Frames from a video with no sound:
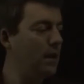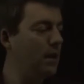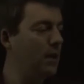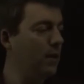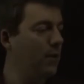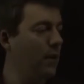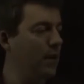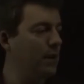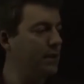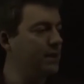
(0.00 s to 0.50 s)

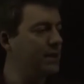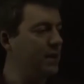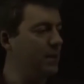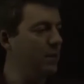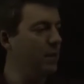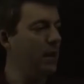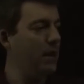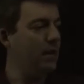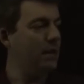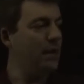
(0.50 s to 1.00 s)
All right, let's see.
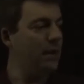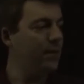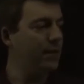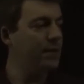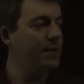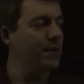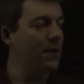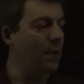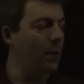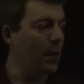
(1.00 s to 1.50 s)
We got the
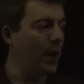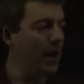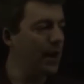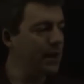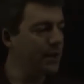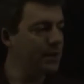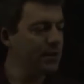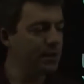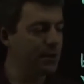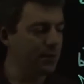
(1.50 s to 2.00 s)
difference of the
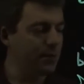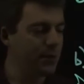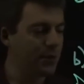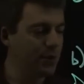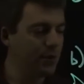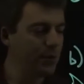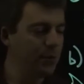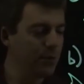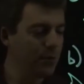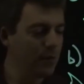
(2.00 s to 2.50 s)
y's, so
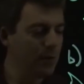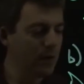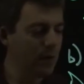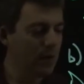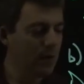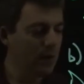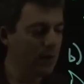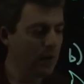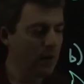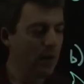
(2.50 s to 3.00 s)
2
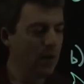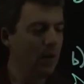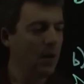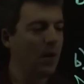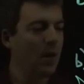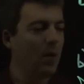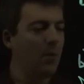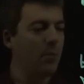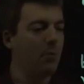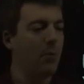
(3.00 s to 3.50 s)

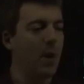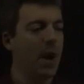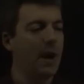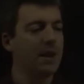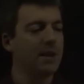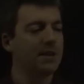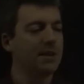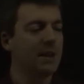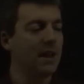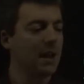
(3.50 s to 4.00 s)

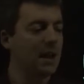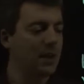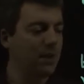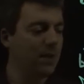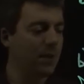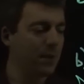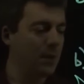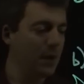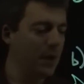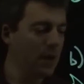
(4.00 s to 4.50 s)
minus
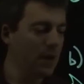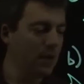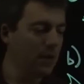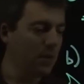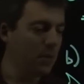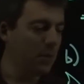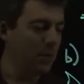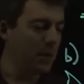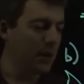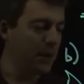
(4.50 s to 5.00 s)
-3
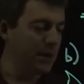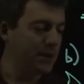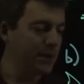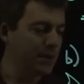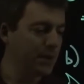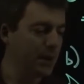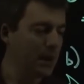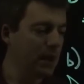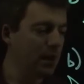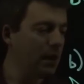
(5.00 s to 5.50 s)
plus
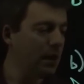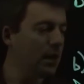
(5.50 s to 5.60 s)
3,